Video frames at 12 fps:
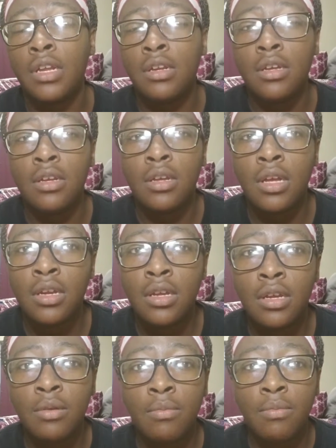any
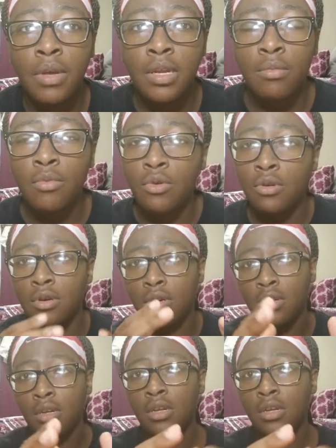any any more